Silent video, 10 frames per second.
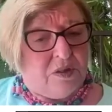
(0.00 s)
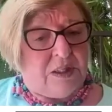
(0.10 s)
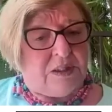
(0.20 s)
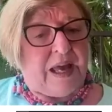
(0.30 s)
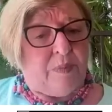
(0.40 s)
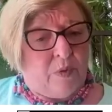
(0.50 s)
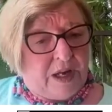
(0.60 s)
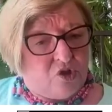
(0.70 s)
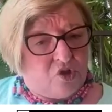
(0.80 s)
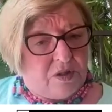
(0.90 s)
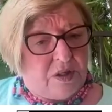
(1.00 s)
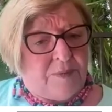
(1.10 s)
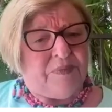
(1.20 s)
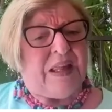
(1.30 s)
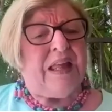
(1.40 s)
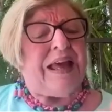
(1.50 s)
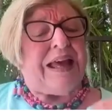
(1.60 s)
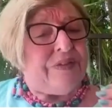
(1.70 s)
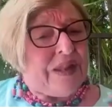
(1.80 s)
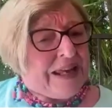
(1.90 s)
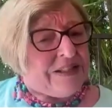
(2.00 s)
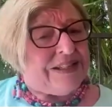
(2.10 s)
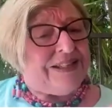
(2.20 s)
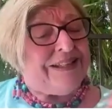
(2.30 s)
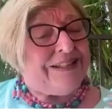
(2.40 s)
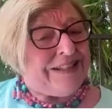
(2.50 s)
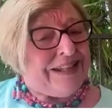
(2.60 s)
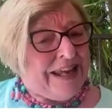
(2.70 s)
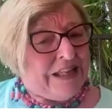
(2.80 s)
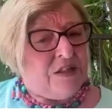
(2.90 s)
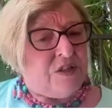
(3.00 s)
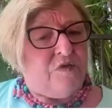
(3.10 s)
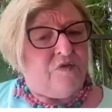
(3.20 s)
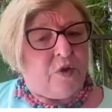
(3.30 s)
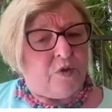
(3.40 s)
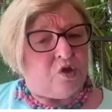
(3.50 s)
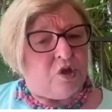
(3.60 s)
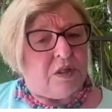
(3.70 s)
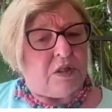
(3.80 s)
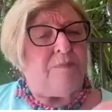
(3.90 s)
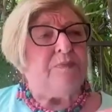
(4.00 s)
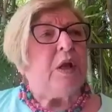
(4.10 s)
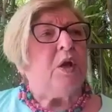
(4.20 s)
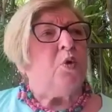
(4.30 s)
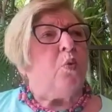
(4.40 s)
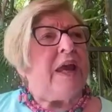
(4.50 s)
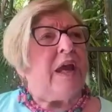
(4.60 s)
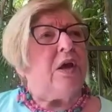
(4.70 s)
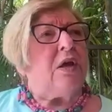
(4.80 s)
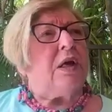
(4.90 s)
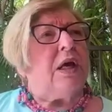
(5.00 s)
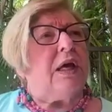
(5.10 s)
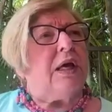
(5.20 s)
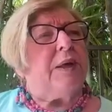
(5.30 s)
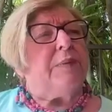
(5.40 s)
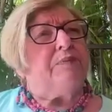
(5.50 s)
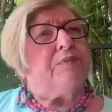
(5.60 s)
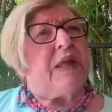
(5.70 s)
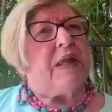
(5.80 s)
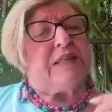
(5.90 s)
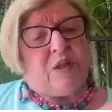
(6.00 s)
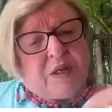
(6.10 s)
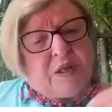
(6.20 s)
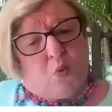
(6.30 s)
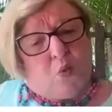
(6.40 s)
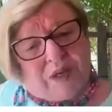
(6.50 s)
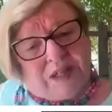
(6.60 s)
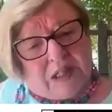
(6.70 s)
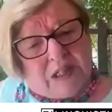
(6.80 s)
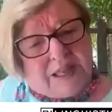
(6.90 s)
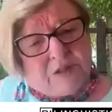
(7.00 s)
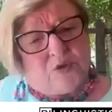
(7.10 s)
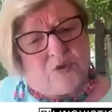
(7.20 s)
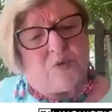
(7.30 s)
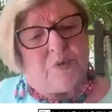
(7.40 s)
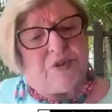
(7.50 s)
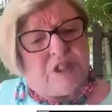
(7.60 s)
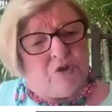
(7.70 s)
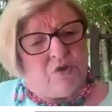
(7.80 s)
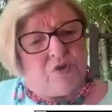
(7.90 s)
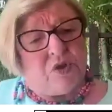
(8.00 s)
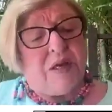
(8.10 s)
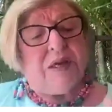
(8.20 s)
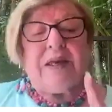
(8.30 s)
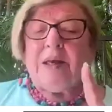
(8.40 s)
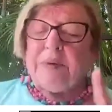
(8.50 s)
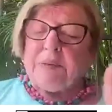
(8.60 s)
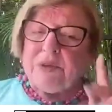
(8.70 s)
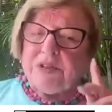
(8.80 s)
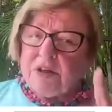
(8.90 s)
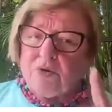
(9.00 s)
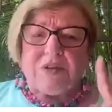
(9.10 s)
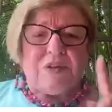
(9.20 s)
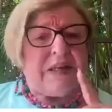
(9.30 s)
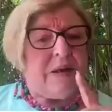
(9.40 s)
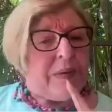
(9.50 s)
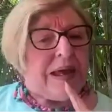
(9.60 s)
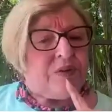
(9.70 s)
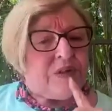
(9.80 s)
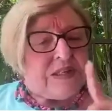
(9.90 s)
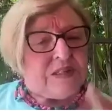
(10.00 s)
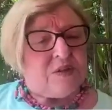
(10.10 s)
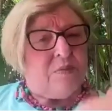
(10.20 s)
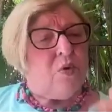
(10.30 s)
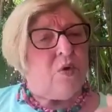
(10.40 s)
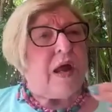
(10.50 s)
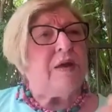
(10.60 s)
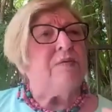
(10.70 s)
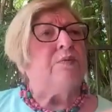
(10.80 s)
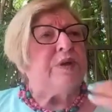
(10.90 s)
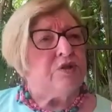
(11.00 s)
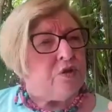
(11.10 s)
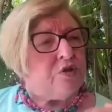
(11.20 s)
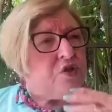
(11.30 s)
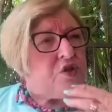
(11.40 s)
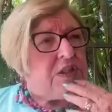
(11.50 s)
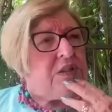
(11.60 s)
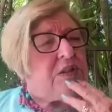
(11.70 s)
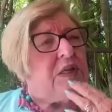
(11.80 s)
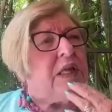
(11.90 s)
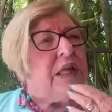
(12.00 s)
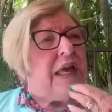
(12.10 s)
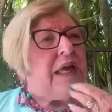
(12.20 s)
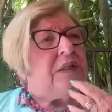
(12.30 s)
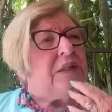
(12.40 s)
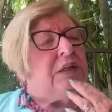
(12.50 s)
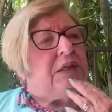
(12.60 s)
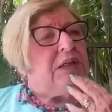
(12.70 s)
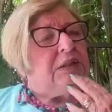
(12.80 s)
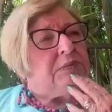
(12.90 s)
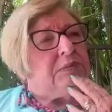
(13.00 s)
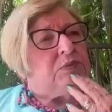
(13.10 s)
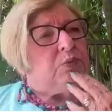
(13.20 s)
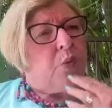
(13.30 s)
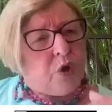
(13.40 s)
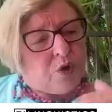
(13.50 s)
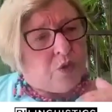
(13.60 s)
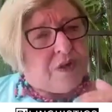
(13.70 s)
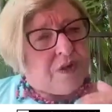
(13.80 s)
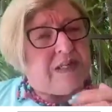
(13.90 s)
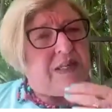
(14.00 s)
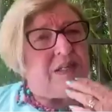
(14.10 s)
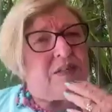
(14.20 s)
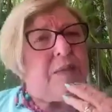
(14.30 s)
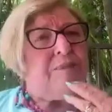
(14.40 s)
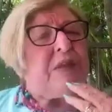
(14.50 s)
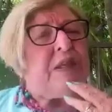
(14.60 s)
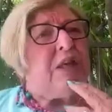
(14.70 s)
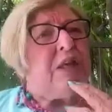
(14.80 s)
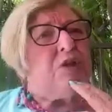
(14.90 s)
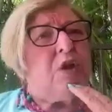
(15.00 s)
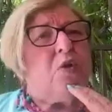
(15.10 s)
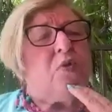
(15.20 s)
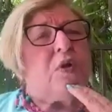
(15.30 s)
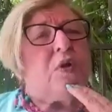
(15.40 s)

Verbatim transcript: collaboration. And that's an intensive version where um, SLPs work in classrooms with teachers. But what's interesting about this is the more I researched it and, and um, worked with it is, you know,